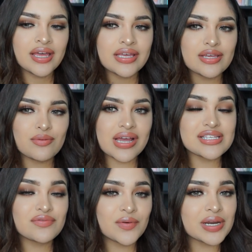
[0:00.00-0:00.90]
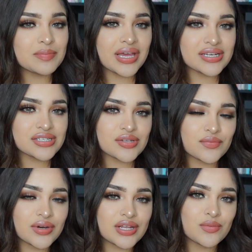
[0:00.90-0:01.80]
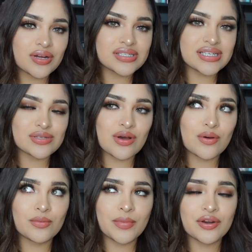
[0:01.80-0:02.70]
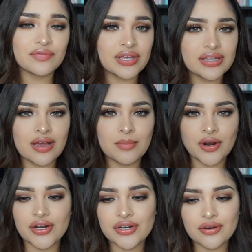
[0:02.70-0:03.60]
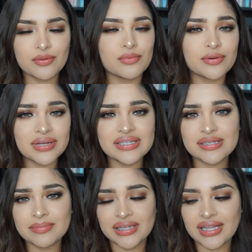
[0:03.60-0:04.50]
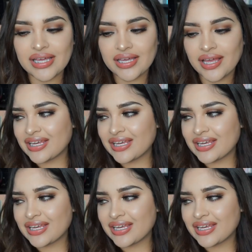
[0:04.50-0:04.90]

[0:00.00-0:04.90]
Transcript: he writes 40 pages of what he wants his perfect partner, woman, to be like.